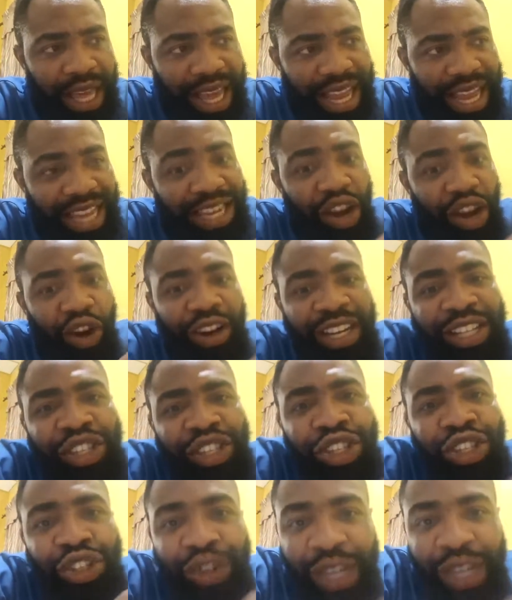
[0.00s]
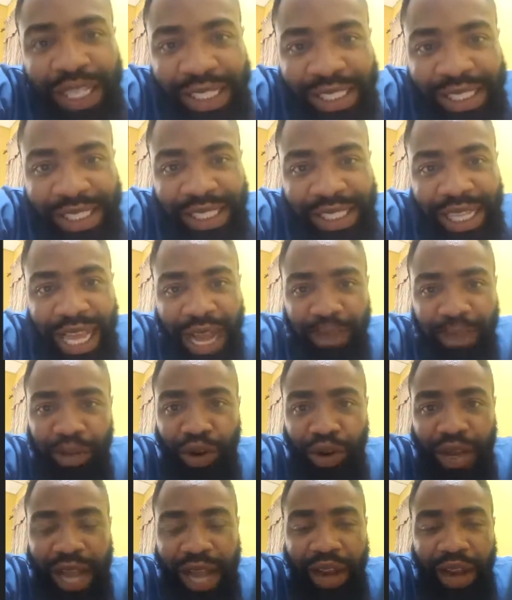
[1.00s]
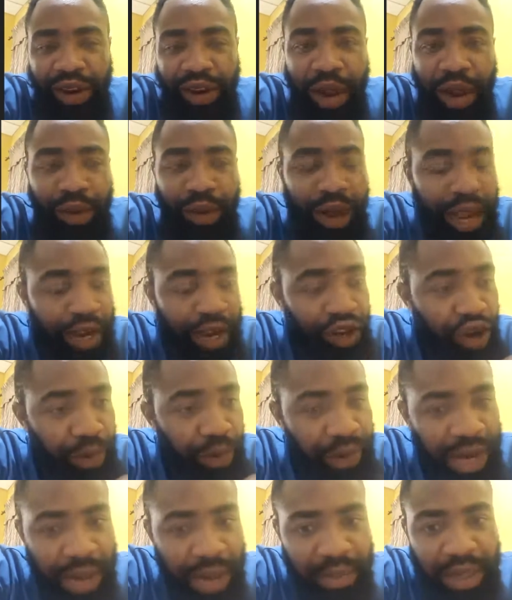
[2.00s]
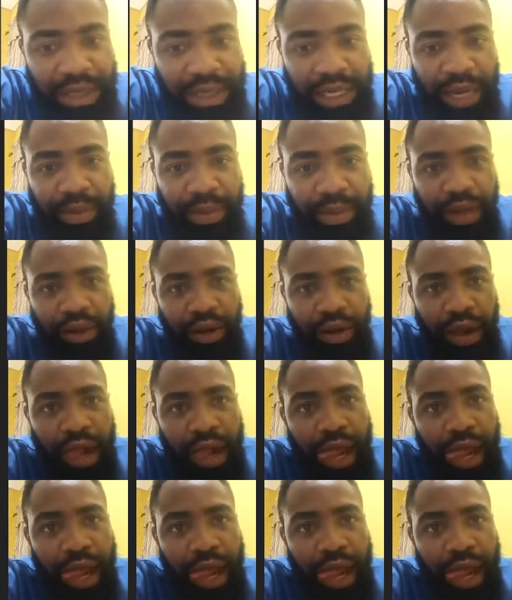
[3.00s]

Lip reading: the street, because I grew up in apartheid Badon.